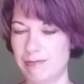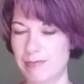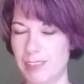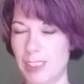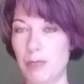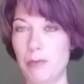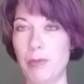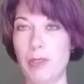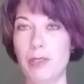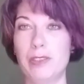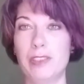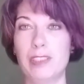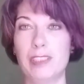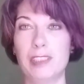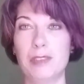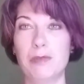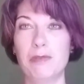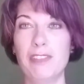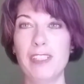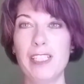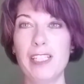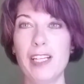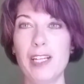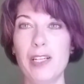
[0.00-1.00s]
had posted
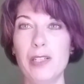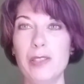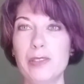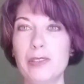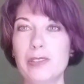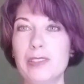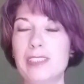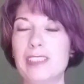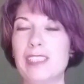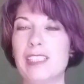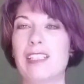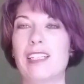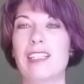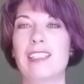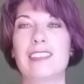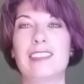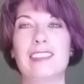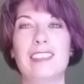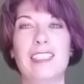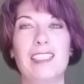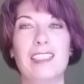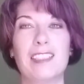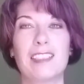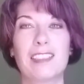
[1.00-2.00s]
some videos, and I had
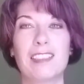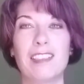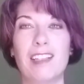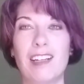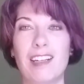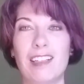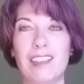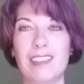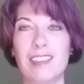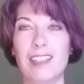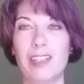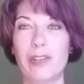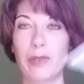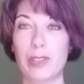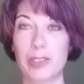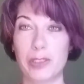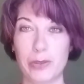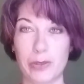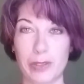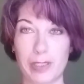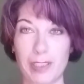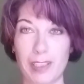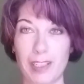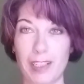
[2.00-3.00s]
seen her class. I went
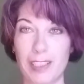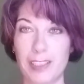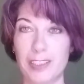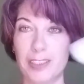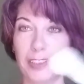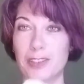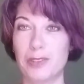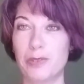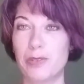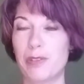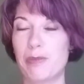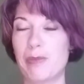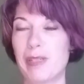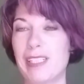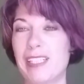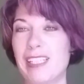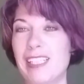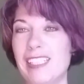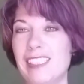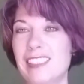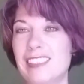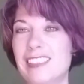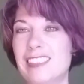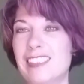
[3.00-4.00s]
to a class with my
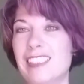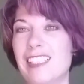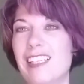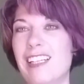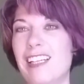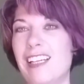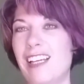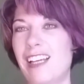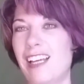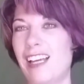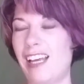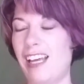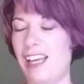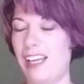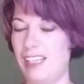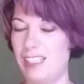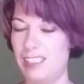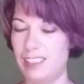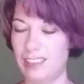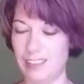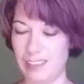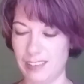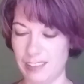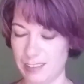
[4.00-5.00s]
kids,
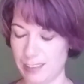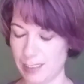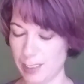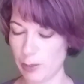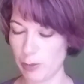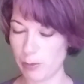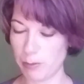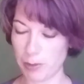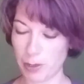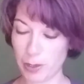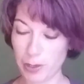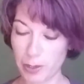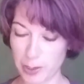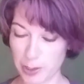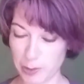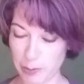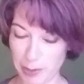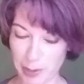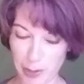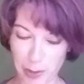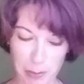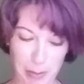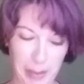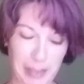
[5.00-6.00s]
and lo and behold,
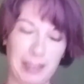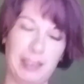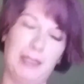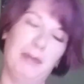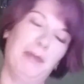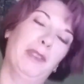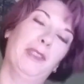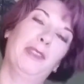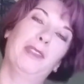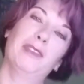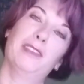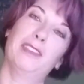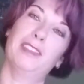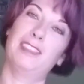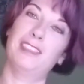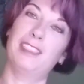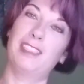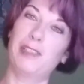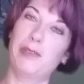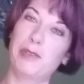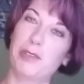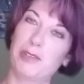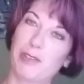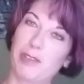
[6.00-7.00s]
we all bent spoons,
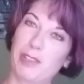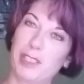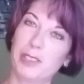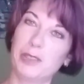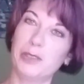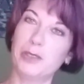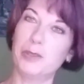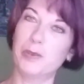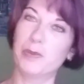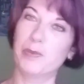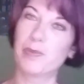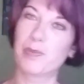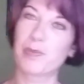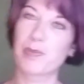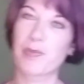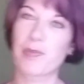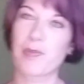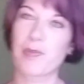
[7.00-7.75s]
and it was very cool.